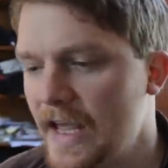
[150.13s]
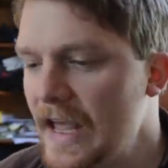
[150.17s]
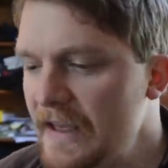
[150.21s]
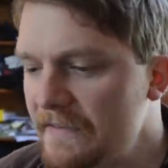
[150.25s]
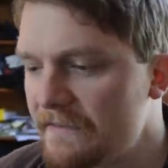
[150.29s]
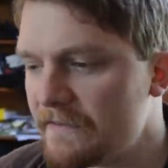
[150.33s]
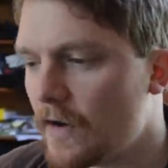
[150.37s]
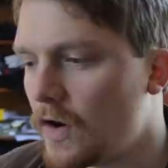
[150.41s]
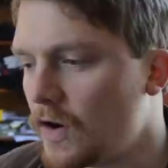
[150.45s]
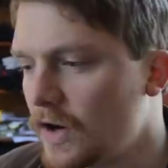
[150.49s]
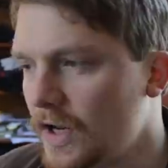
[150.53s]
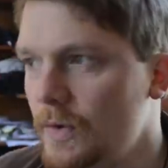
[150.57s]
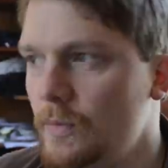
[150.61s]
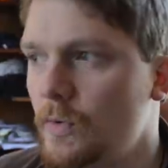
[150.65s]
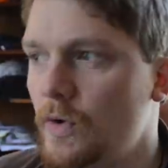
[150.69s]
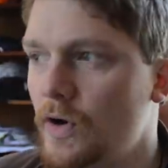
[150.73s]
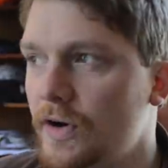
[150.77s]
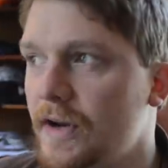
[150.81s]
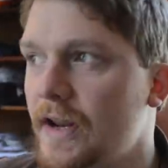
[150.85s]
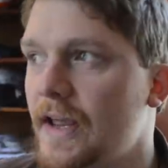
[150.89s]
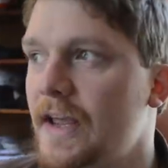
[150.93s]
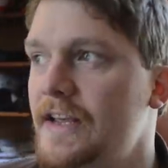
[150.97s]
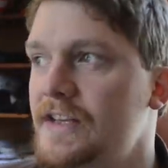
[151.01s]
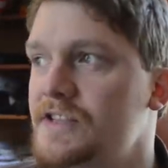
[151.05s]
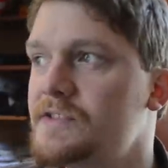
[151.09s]
if
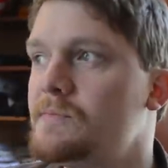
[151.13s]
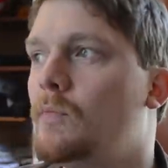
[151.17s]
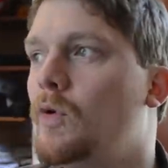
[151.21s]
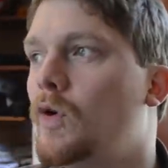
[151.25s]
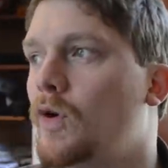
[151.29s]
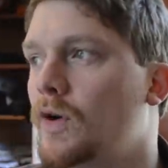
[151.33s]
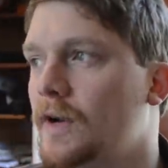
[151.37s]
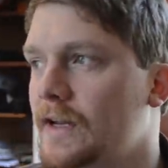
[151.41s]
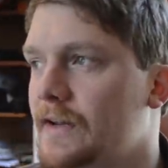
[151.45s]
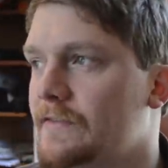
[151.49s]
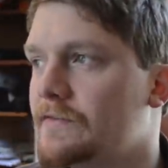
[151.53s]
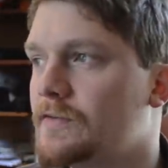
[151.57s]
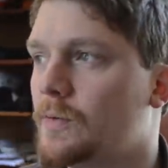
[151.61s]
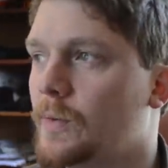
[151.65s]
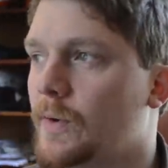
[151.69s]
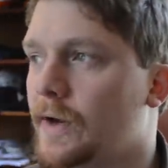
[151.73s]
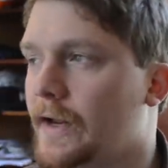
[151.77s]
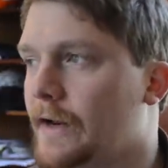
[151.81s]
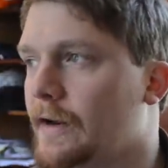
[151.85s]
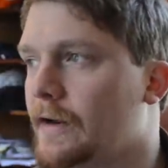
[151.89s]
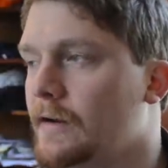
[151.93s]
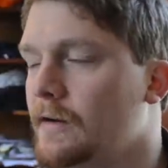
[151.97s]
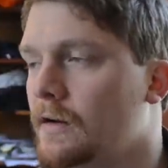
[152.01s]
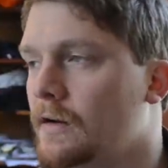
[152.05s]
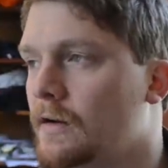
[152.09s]
Hollywood is more left
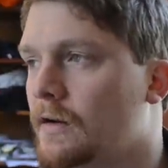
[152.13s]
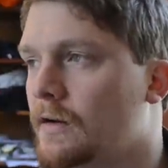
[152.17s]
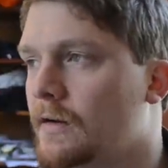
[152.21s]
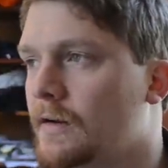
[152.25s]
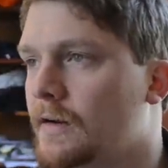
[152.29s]
wing